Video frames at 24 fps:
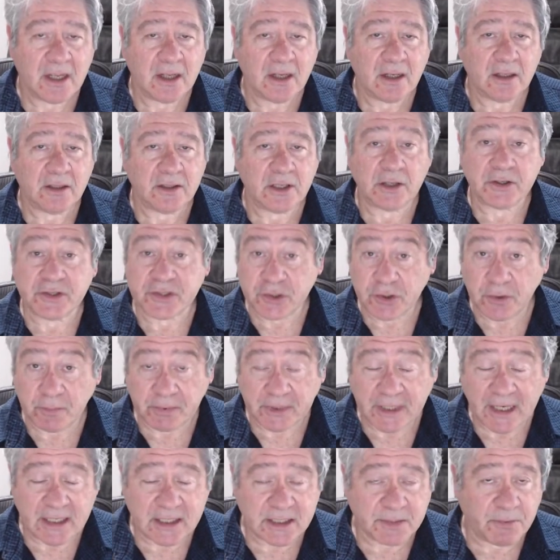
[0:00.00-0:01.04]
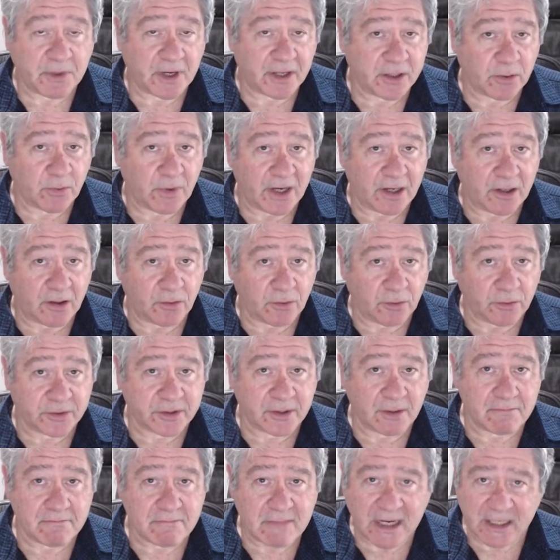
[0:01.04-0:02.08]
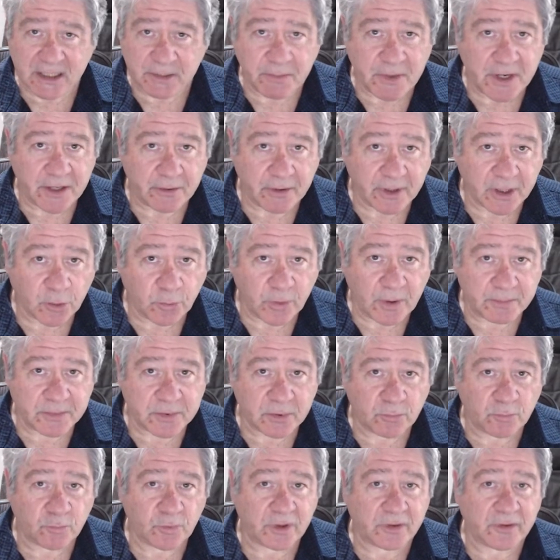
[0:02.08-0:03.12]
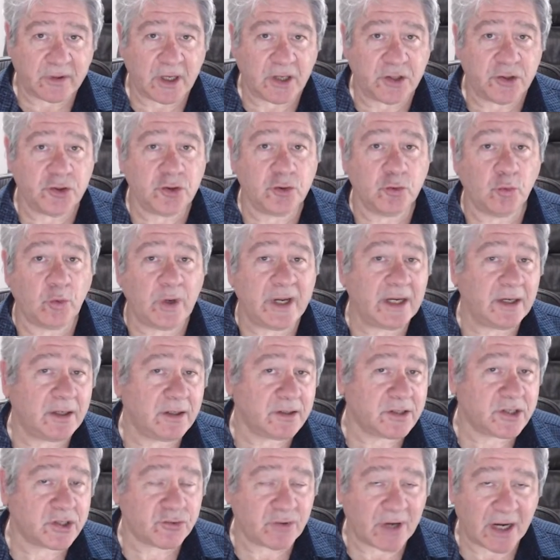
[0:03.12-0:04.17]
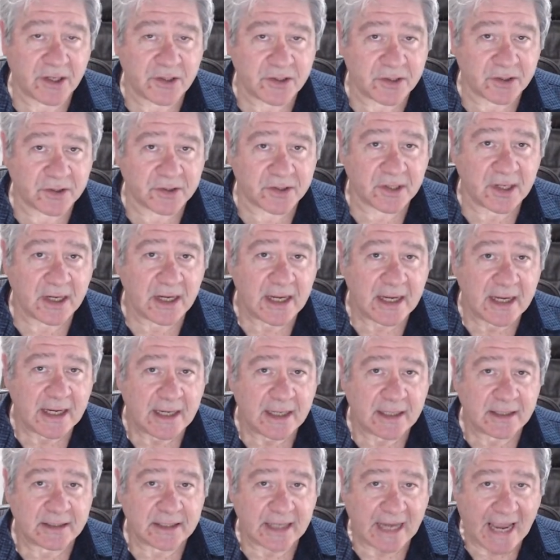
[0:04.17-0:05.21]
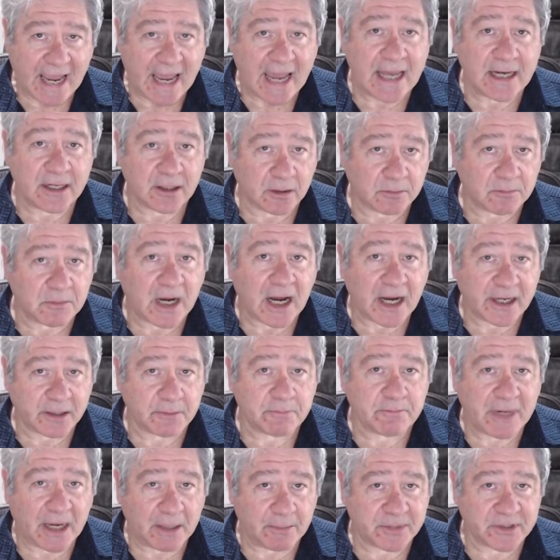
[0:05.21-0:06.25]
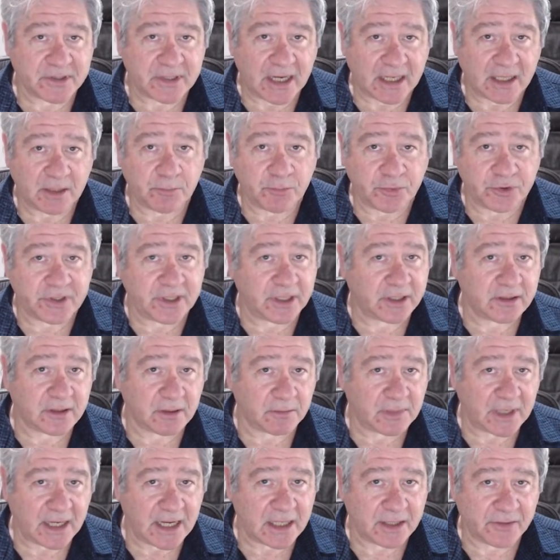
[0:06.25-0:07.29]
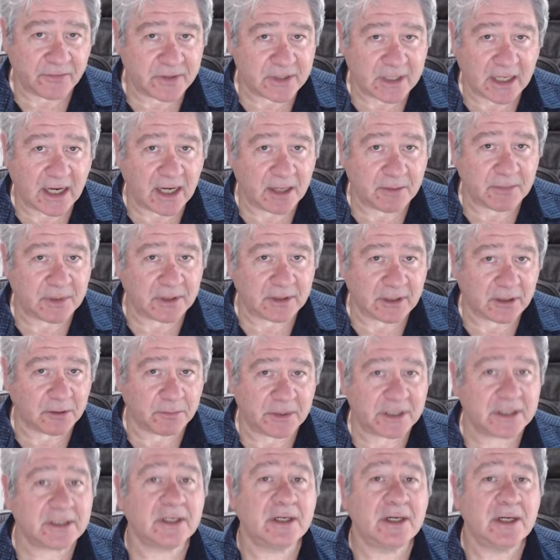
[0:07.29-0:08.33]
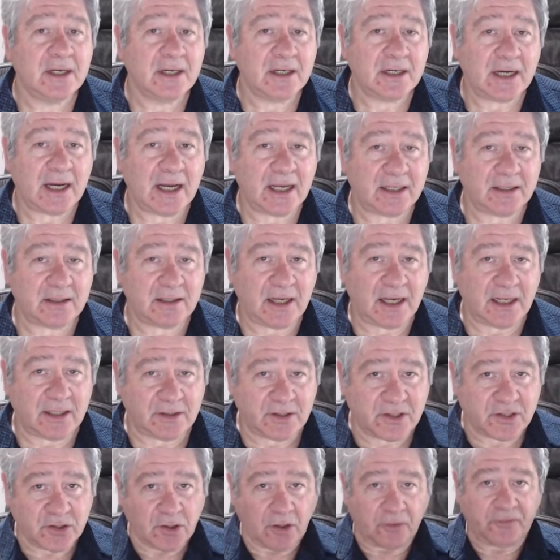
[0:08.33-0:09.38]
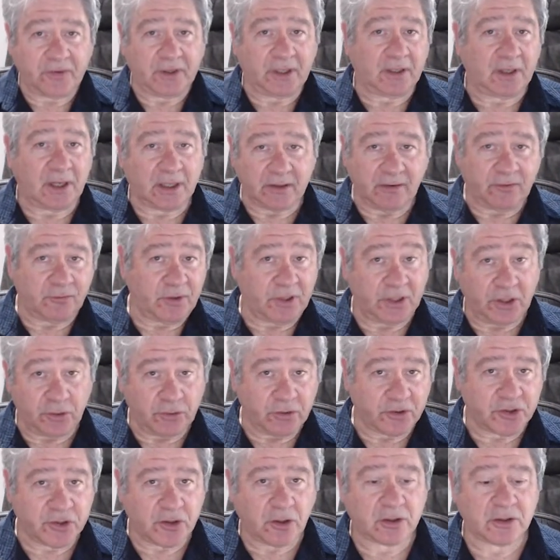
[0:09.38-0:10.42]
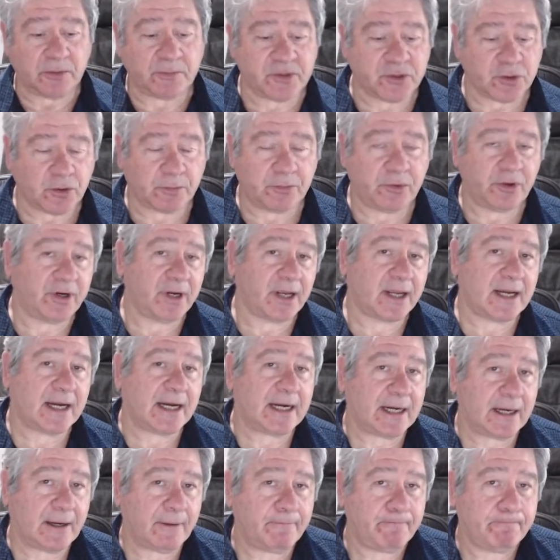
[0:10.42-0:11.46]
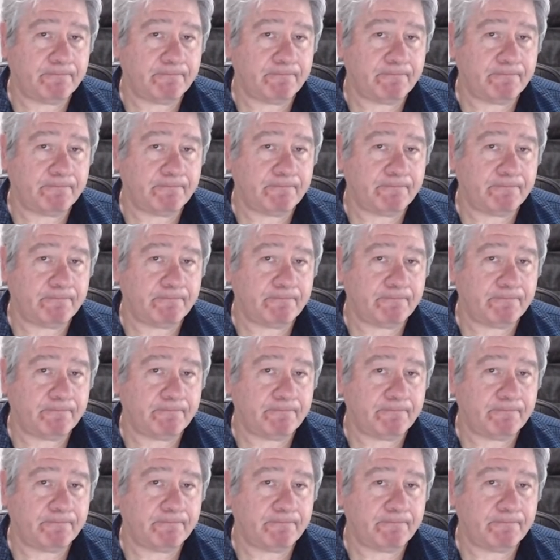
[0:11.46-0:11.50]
Those new planes, by the way, are also much better equipped with their new wing structures to handle minor bumps. They can predict them ahead of time a little bit and soften it like a really good shock absorber in a car.